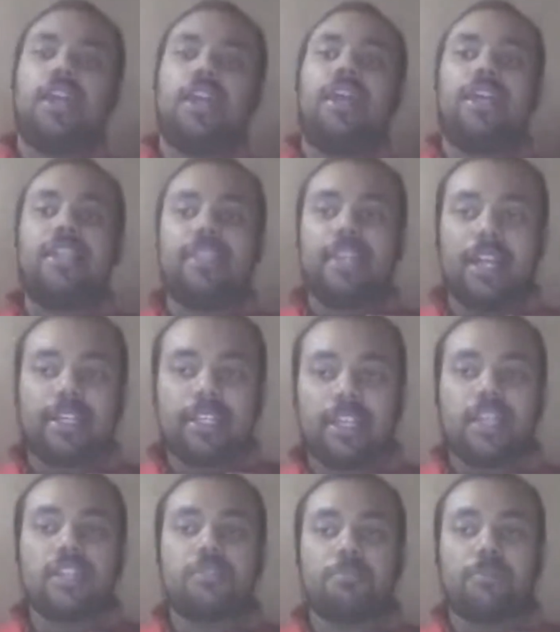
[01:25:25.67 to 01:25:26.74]
in that
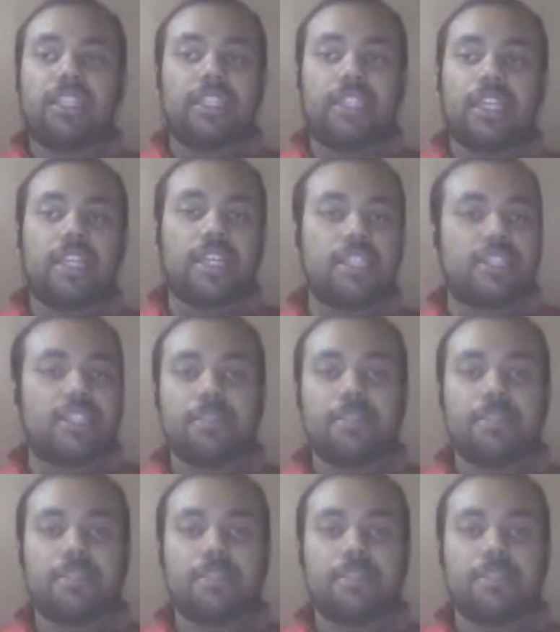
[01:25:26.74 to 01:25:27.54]
case, but the thing is, it's a